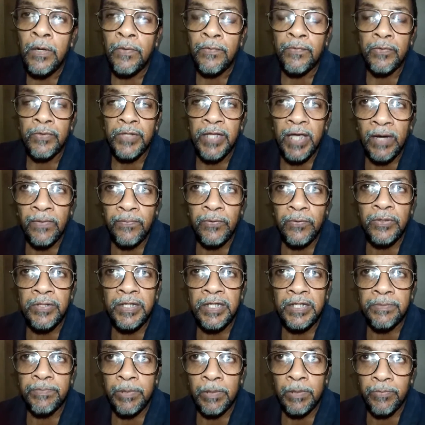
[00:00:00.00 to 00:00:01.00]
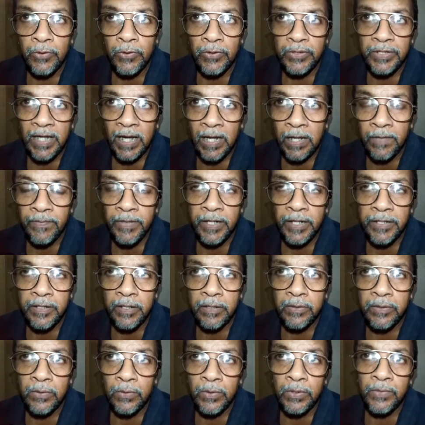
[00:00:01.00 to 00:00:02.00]
So therefore this proposed
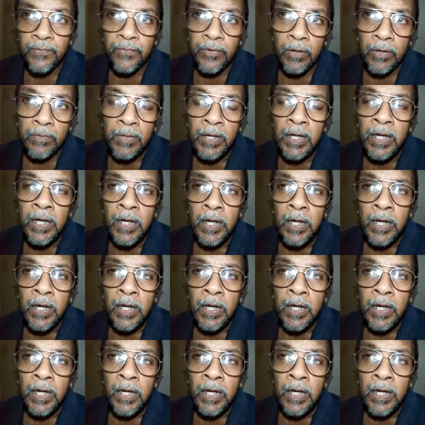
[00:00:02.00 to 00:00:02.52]
elevated road from